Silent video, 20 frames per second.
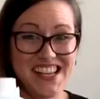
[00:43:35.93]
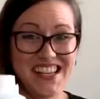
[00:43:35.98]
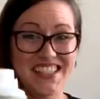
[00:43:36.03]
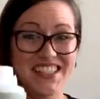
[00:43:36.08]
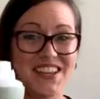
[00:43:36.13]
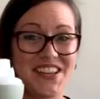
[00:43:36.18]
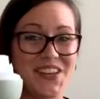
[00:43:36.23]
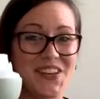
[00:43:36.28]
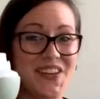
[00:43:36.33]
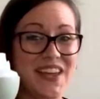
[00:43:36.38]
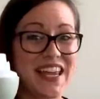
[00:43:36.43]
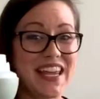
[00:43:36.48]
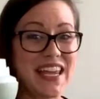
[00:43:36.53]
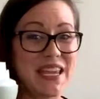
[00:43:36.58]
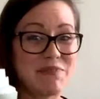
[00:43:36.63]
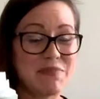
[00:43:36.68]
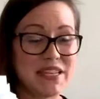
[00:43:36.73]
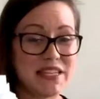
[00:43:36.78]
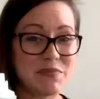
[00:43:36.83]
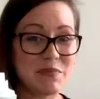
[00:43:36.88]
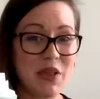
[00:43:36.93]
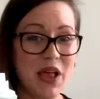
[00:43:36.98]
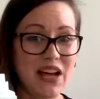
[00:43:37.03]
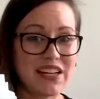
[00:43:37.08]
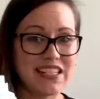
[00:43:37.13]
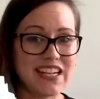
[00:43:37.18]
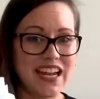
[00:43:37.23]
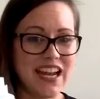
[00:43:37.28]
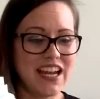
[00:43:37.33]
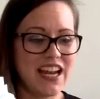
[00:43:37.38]
So you can keep this
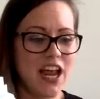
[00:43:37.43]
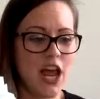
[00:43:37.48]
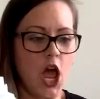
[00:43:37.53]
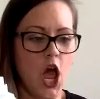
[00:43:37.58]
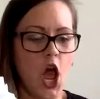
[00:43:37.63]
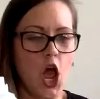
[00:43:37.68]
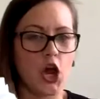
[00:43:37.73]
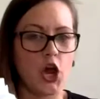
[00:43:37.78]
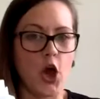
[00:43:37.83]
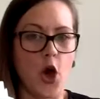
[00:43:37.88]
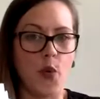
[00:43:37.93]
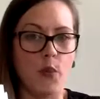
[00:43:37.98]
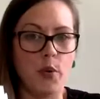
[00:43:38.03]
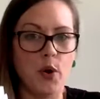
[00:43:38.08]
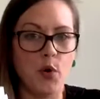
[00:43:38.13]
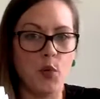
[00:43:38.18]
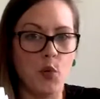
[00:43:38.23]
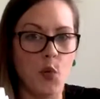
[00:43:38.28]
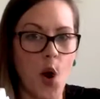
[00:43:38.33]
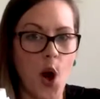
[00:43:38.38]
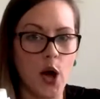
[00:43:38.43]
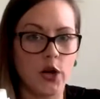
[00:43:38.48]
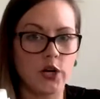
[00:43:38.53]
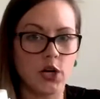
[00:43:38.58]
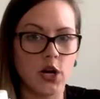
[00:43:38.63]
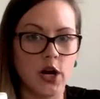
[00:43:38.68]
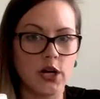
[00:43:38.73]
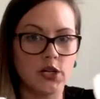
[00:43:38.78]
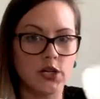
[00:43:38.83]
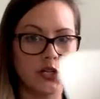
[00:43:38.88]
plugged in, go put water
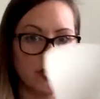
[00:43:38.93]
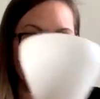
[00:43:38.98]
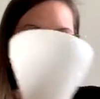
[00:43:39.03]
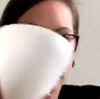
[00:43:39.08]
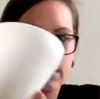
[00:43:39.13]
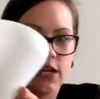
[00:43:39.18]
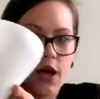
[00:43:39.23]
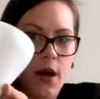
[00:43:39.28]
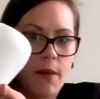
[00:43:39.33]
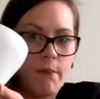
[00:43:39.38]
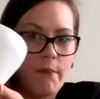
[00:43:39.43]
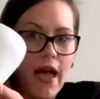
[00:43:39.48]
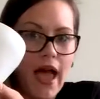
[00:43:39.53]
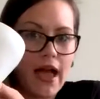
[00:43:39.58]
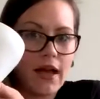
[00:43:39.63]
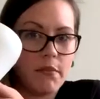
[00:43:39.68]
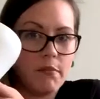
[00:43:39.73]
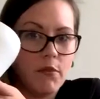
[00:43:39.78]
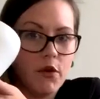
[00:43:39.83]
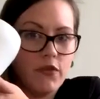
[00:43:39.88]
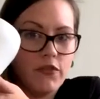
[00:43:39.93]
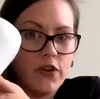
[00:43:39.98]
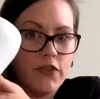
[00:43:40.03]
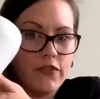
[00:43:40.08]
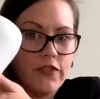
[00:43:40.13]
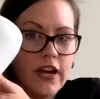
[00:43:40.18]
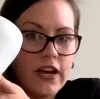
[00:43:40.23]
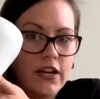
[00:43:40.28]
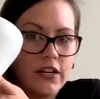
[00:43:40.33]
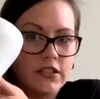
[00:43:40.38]
under this, come back, move your
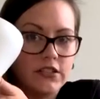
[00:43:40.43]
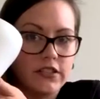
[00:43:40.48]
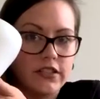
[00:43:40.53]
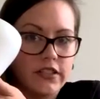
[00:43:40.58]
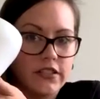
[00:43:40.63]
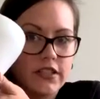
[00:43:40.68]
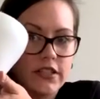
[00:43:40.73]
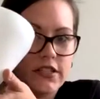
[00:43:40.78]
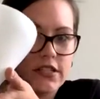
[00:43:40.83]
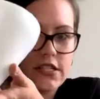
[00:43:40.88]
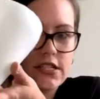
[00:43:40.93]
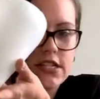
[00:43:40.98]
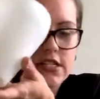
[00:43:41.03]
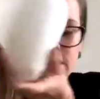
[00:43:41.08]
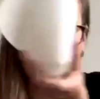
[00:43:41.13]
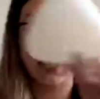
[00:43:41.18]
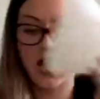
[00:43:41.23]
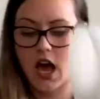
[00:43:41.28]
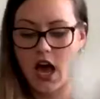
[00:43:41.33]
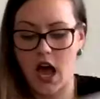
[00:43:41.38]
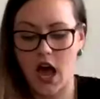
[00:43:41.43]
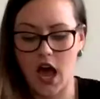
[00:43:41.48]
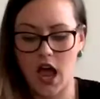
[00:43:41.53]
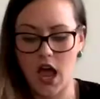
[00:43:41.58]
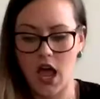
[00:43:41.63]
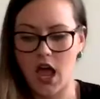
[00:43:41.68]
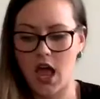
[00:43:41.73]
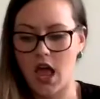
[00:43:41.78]
finger, da da da da da,